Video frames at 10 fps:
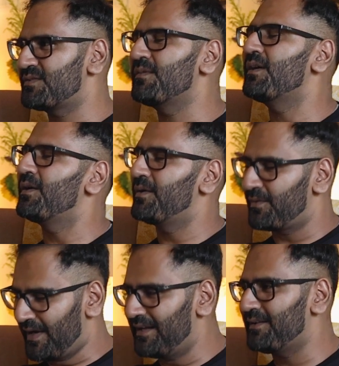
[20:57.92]
to my bike to
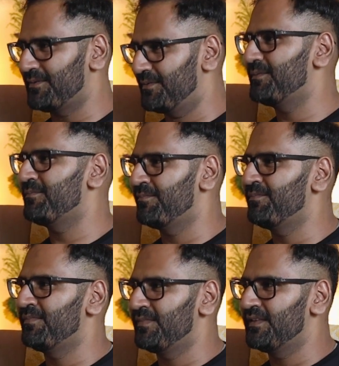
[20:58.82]
suit to the frame I
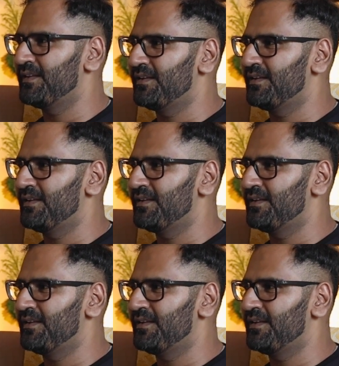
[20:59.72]
have.